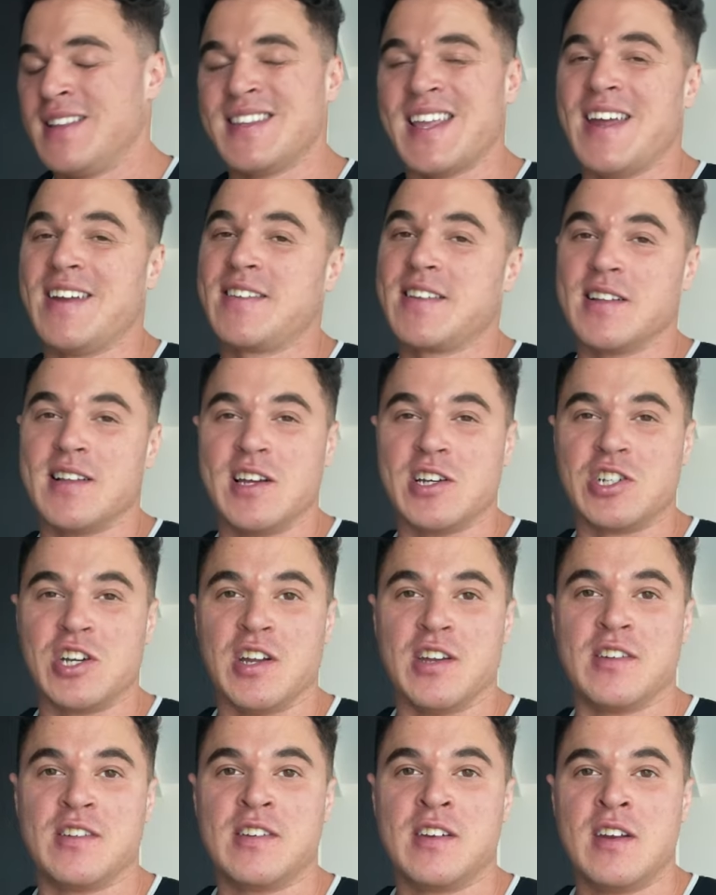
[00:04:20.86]
Tastes
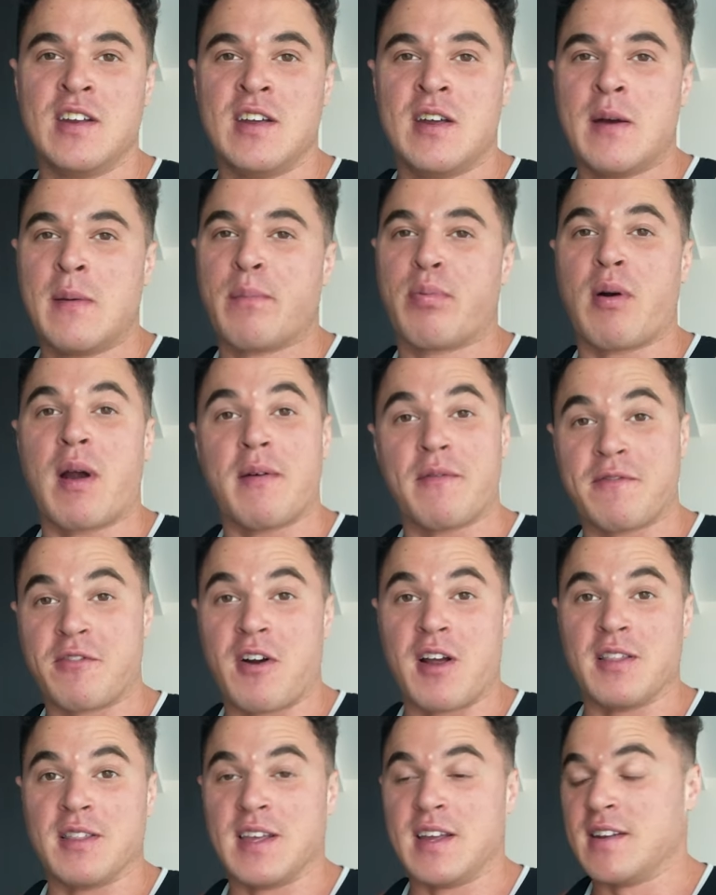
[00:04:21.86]
delicious, prep
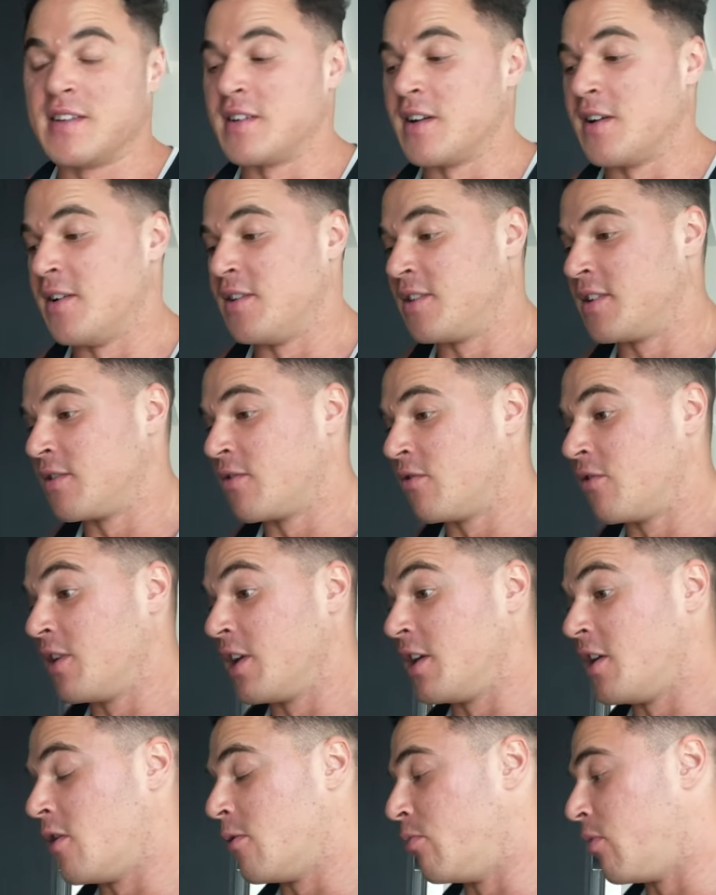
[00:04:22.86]
friendly. So it's a
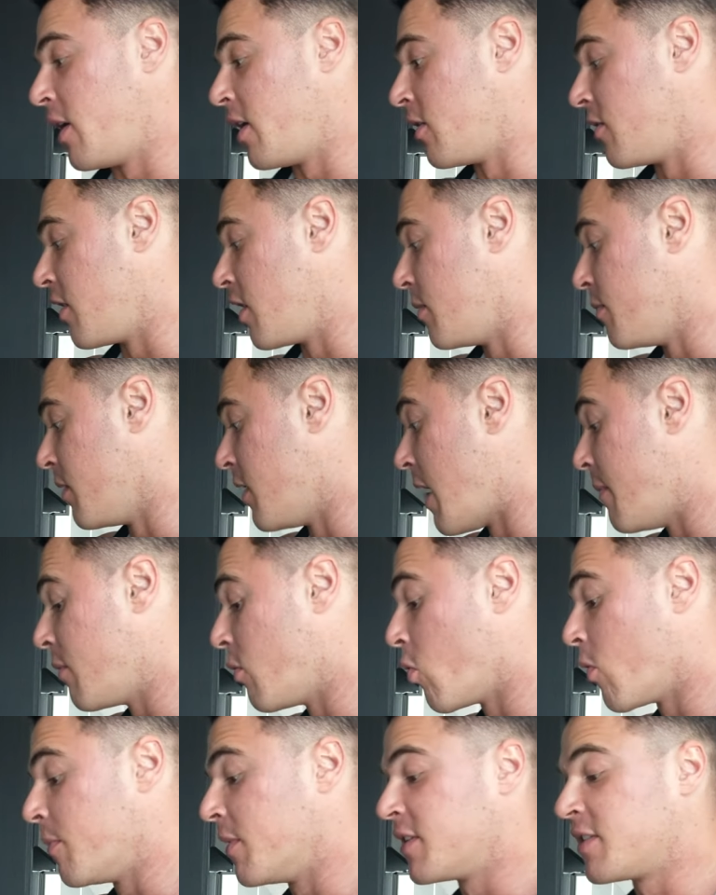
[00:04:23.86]
really no brainer there, but I'm
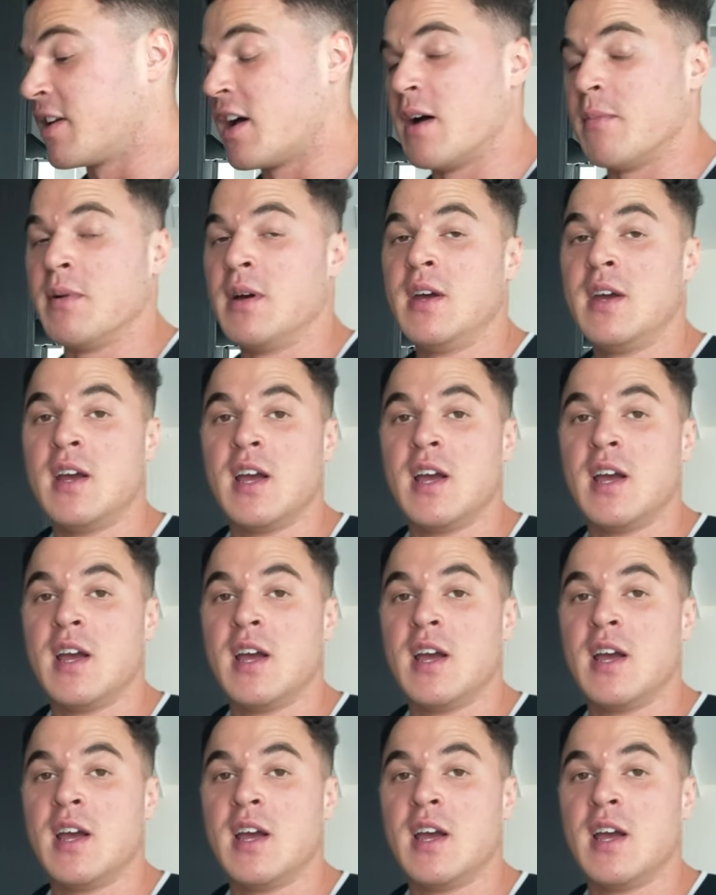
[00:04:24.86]
gonna warm this up.